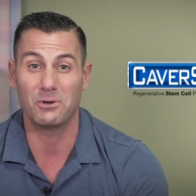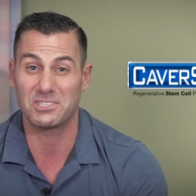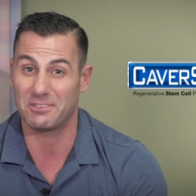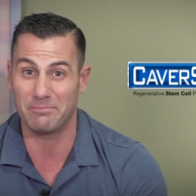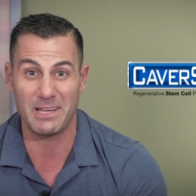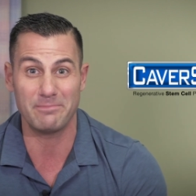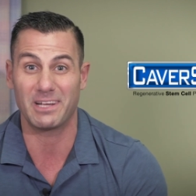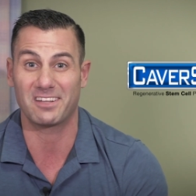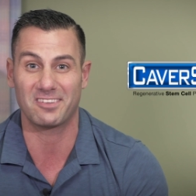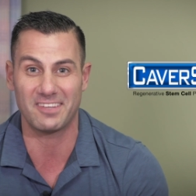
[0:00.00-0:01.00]
which made me
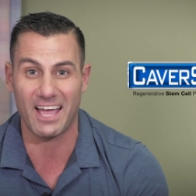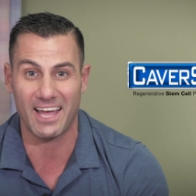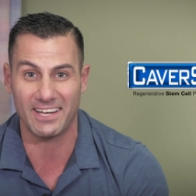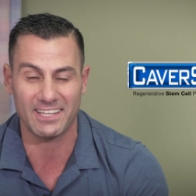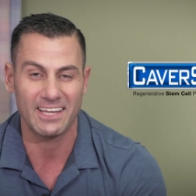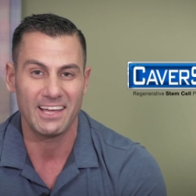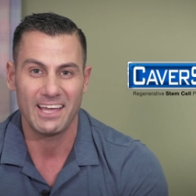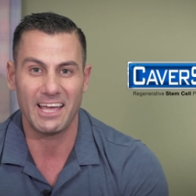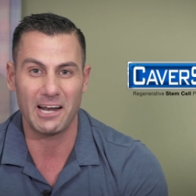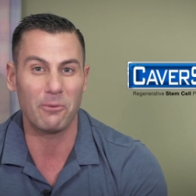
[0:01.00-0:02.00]
ecstatic.
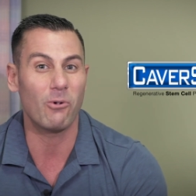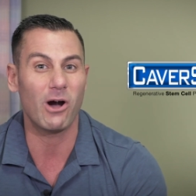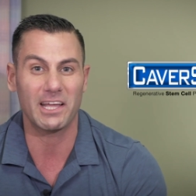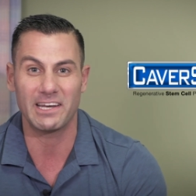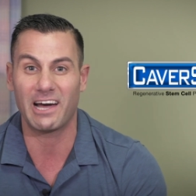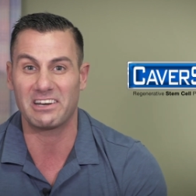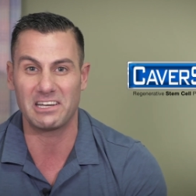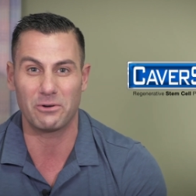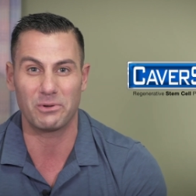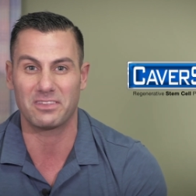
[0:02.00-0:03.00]
And I'm walking out of
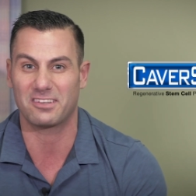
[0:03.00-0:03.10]
here with